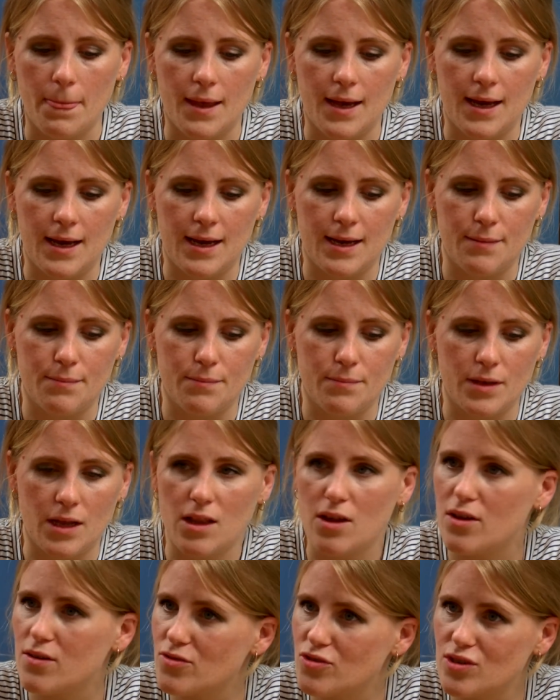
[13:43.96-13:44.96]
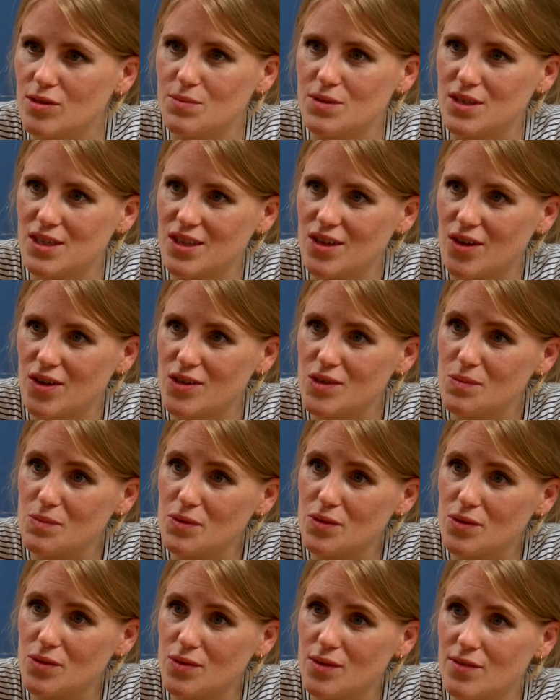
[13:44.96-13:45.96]
A lot of trips to the
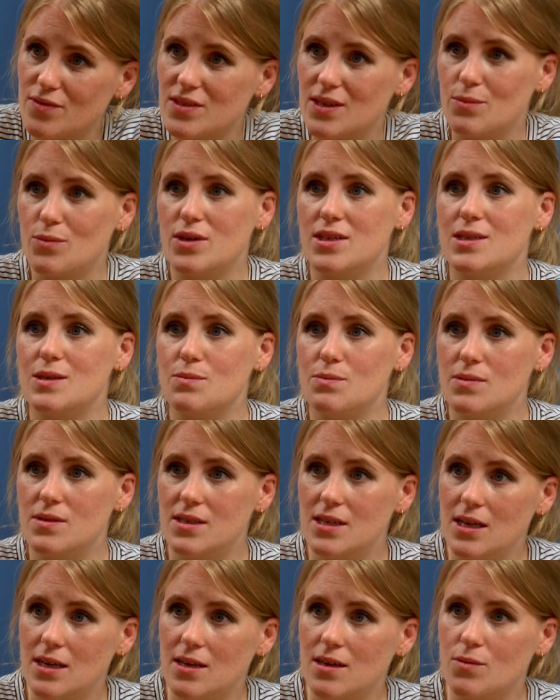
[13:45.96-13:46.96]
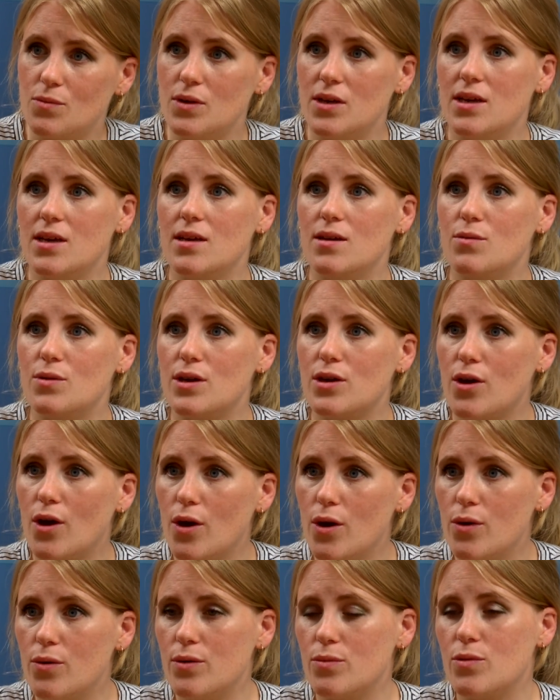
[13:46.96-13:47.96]
hospital. If someone's sick, we
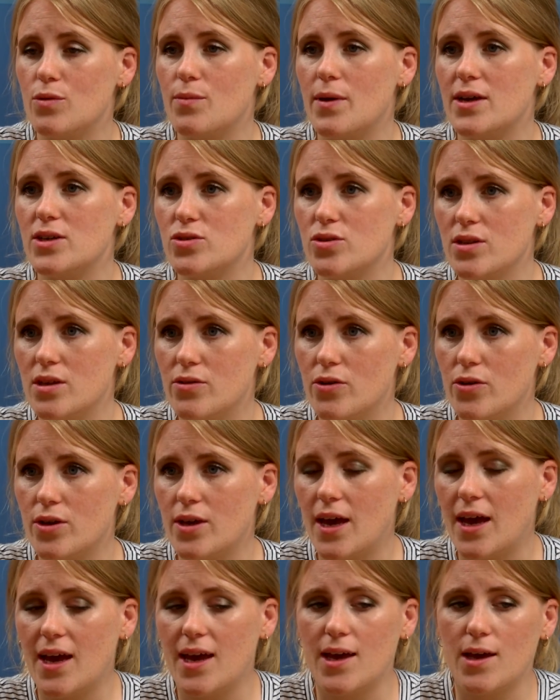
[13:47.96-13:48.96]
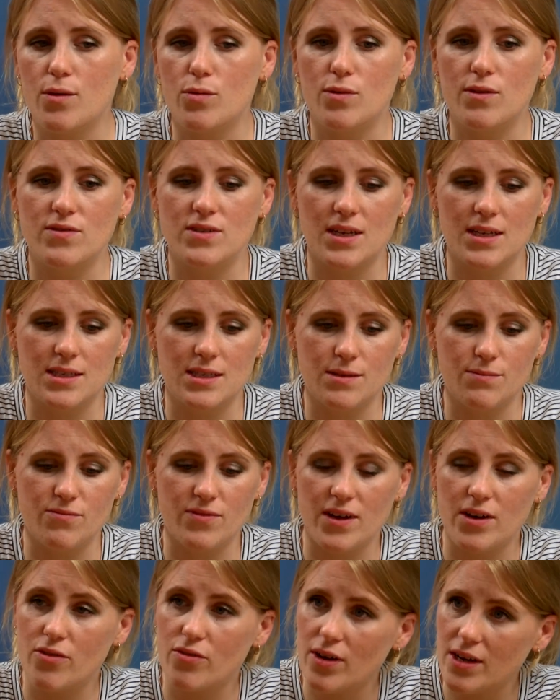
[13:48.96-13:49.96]
go and we make sure they're okay. We've done some
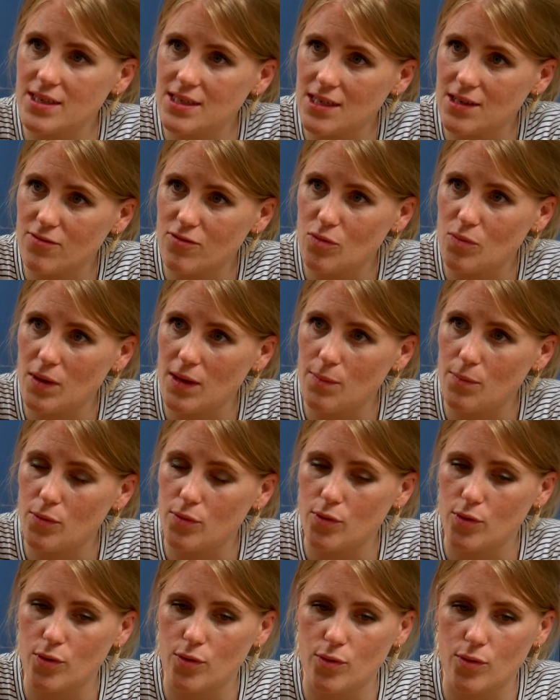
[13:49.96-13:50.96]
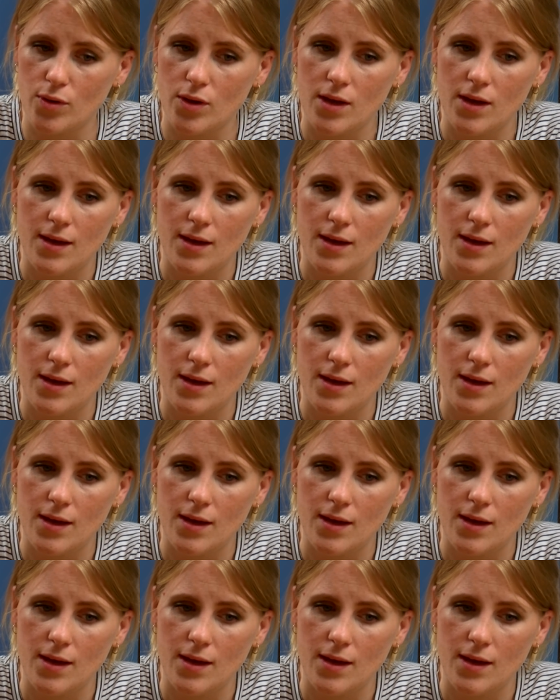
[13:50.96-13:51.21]
fundraising for people who've